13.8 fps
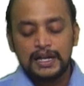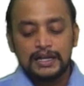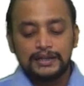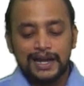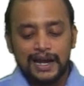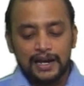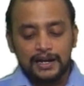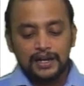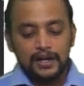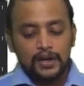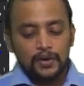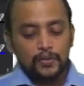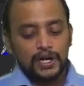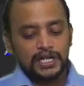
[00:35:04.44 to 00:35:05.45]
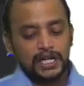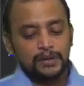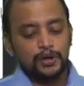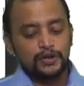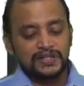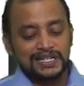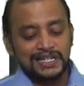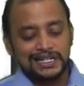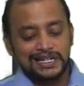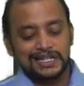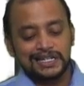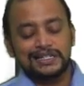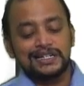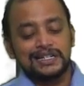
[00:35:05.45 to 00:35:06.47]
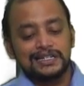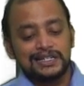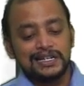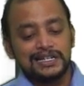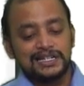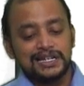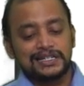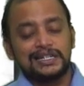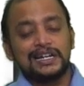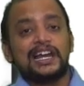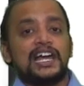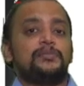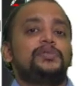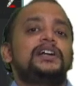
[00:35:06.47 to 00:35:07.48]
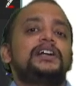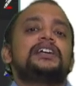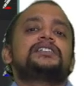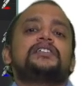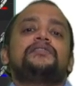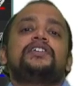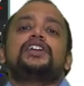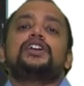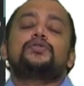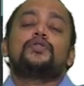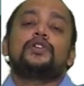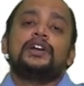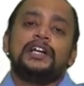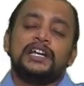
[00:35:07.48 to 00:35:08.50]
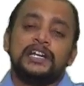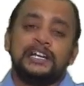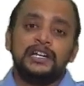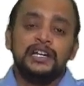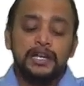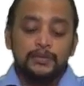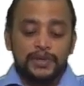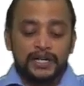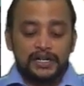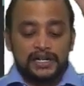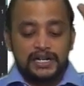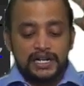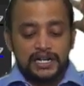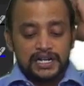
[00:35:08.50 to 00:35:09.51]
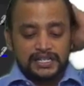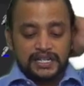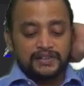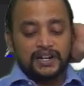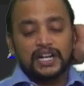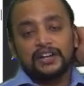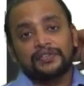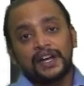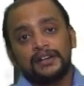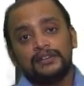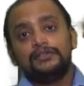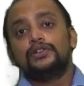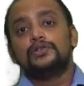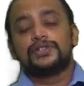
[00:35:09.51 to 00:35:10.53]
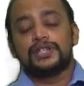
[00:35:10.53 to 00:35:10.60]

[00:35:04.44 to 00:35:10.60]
then what about CGST? CGST liability is 72 only, but credit is 75. You